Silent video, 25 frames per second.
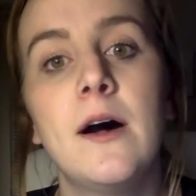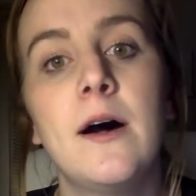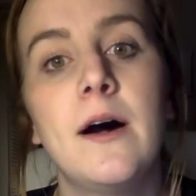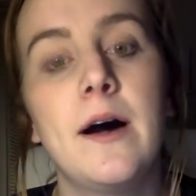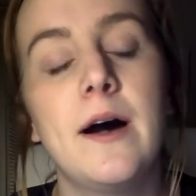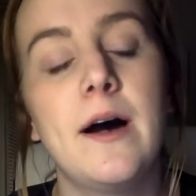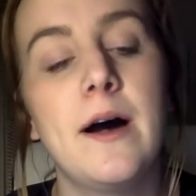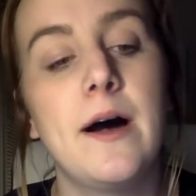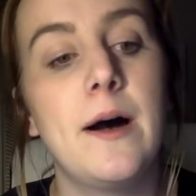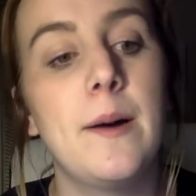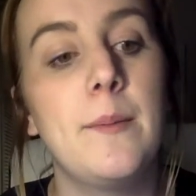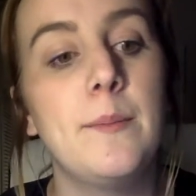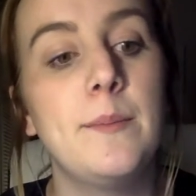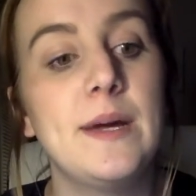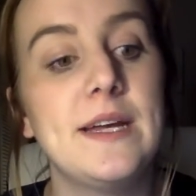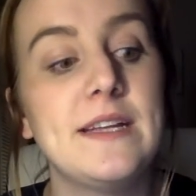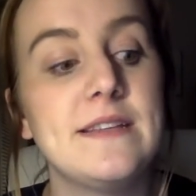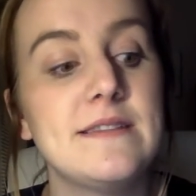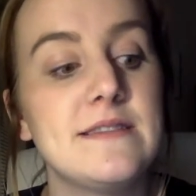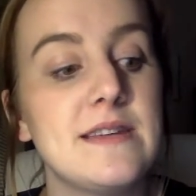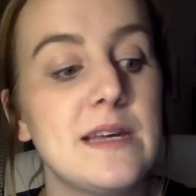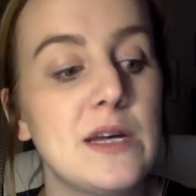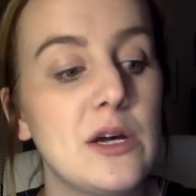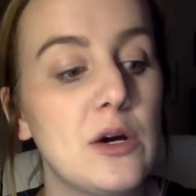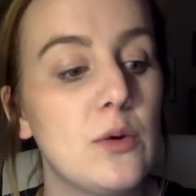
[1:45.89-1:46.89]

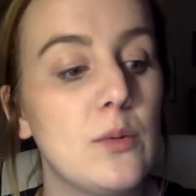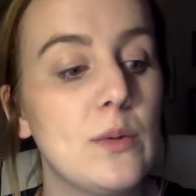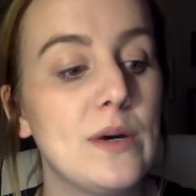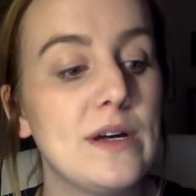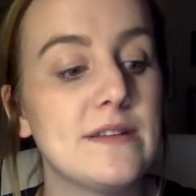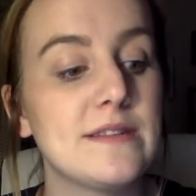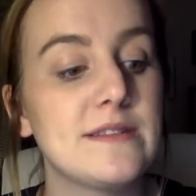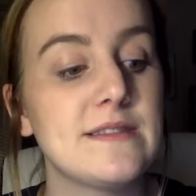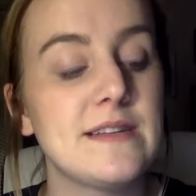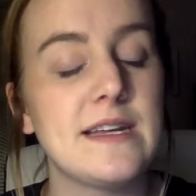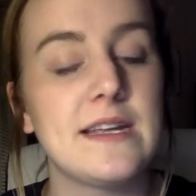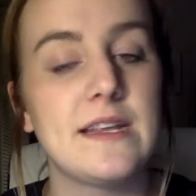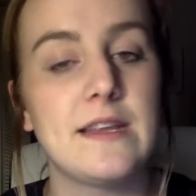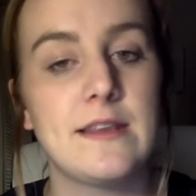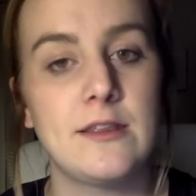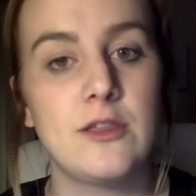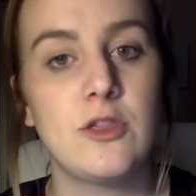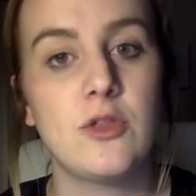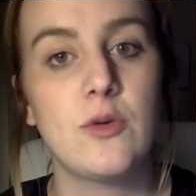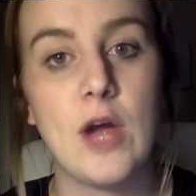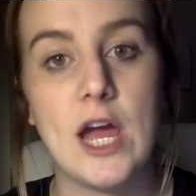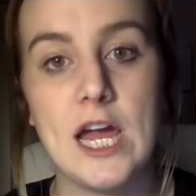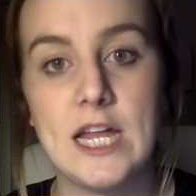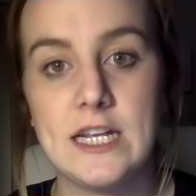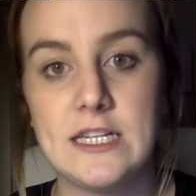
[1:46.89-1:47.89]
until Wilson
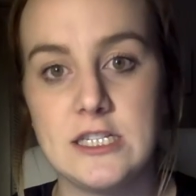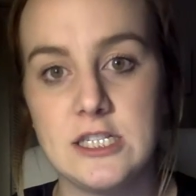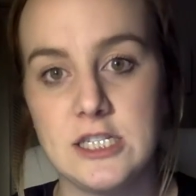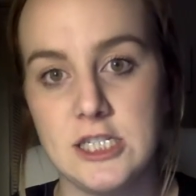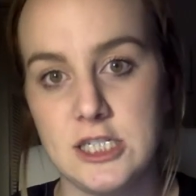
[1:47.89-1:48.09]
threatened